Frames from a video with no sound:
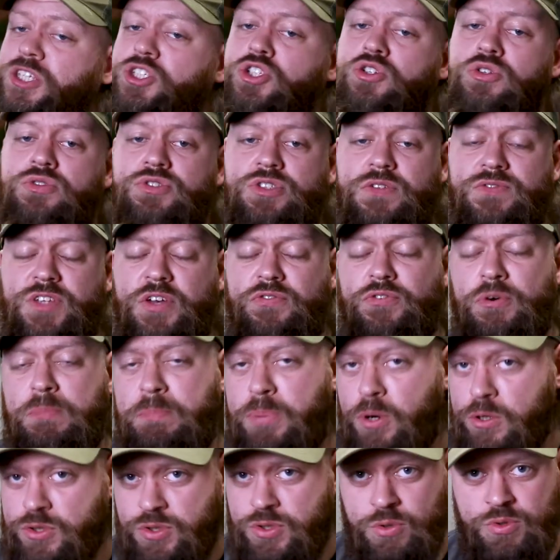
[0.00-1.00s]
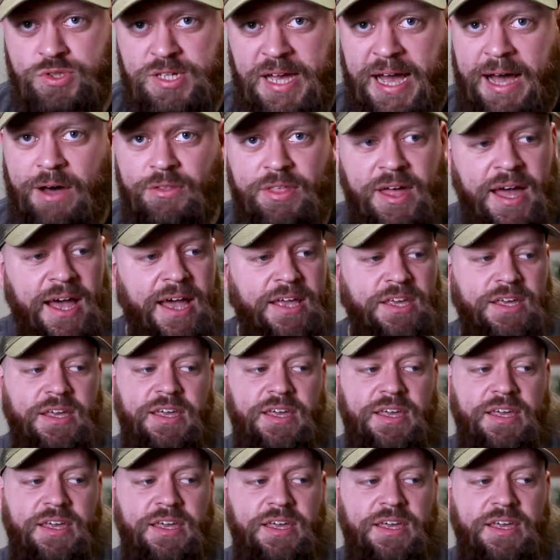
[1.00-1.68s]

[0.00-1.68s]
there's tons of different puzzles out there.